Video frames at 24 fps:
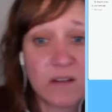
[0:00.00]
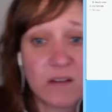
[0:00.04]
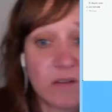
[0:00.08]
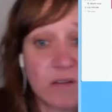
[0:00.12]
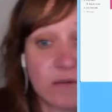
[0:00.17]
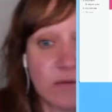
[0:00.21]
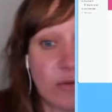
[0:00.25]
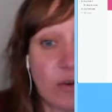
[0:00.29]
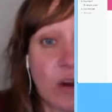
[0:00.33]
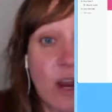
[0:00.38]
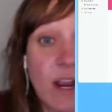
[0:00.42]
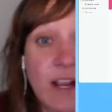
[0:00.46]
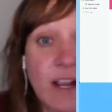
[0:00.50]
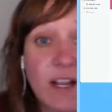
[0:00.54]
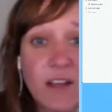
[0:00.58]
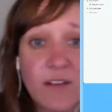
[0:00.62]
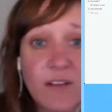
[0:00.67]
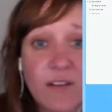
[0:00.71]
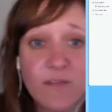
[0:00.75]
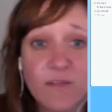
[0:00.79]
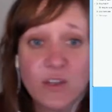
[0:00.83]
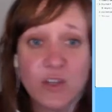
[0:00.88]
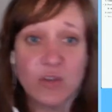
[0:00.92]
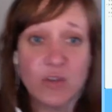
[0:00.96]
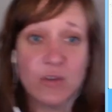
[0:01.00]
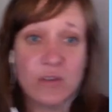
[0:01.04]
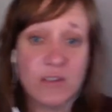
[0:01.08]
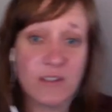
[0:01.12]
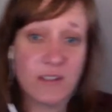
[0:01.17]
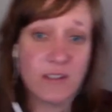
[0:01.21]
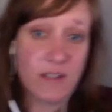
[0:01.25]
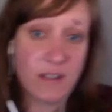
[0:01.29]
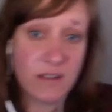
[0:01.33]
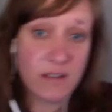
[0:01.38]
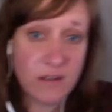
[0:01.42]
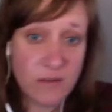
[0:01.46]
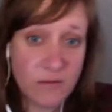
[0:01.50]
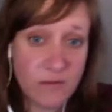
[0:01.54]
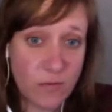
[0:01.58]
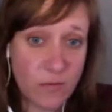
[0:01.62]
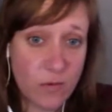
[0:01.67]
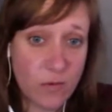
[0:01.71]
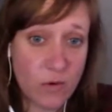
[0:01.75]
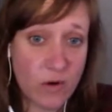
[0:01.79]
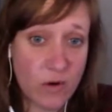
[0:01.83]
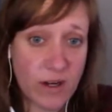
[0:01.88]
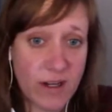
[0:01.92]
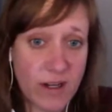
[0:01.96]
variety of uses
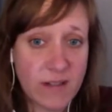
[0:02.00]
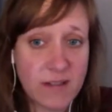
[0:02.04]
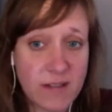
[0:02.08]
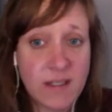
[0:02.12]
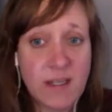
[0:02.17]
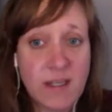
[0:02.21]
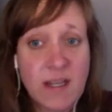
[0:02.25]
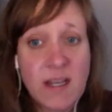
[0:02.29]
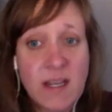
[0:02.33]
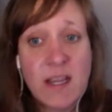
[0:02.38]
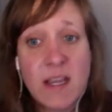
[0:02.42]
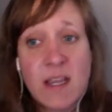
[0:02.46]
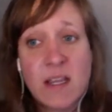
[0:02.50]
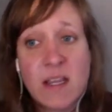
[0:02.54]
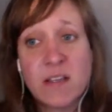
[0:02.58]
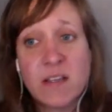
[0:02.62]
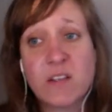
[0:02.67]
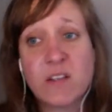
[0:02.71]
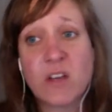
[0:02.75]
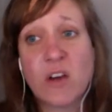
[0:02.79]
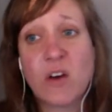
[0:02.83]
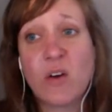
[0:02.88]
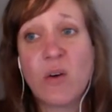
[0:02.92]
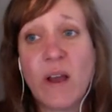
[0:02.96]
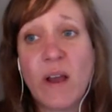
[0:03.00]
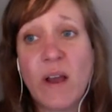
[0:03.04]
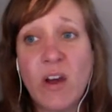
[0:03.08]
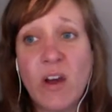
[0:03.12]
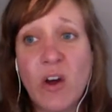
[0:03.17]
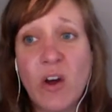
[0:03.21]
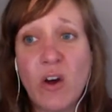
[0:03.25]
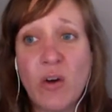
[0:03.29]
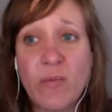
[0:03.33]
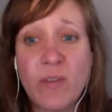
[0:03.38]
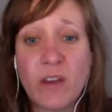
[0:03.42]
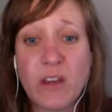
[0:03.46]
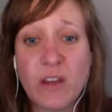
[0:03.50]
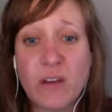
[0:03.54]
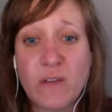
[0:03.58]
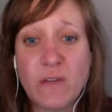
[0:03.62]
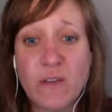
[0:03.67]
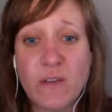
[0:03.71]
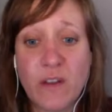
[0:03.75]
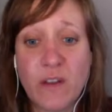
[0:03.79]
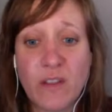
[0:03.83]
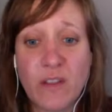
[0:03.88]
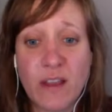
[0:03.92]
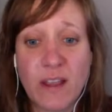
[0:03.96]
for it. So I hope that you
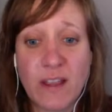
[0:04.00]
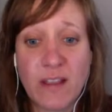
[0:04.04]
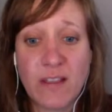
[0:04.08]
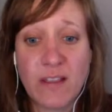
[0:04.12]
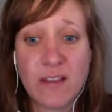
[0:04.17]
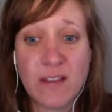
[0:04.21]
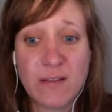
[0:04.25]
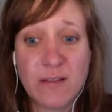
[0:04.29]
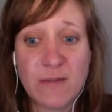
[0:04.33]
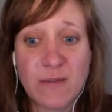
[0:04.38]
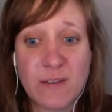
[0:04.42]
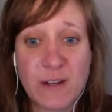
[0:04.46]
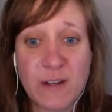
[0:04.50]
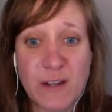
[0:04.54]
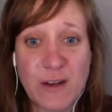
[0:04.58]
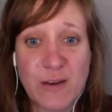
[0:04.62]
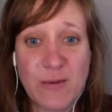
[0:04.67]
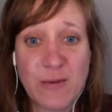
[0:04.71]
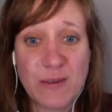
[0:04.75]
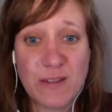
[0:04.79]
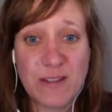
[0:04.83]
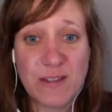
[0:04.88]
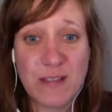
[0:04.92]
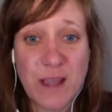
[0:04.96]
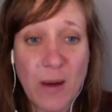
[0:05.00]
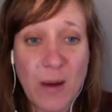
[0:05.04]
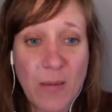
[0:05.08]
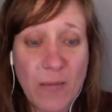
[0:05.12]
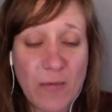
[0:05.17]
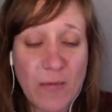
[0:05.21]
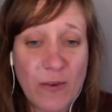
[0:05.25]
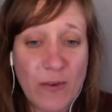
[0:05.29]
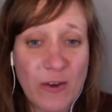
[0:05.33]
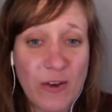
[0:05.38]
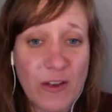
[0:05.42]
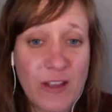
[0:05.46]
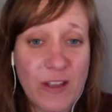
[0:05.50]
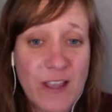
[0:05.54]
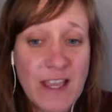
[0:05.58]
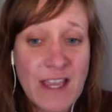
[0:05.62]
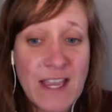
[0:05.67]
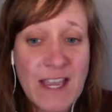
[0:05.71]
felt like this video was helpful.